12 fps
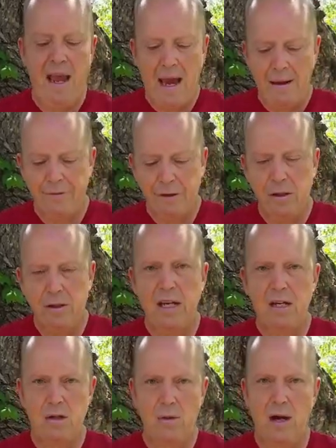After
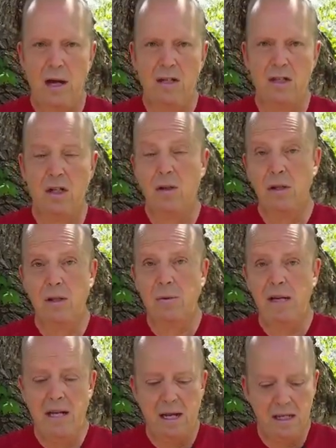it dries, 2 to
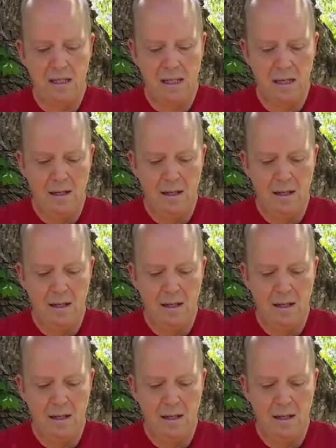3 days,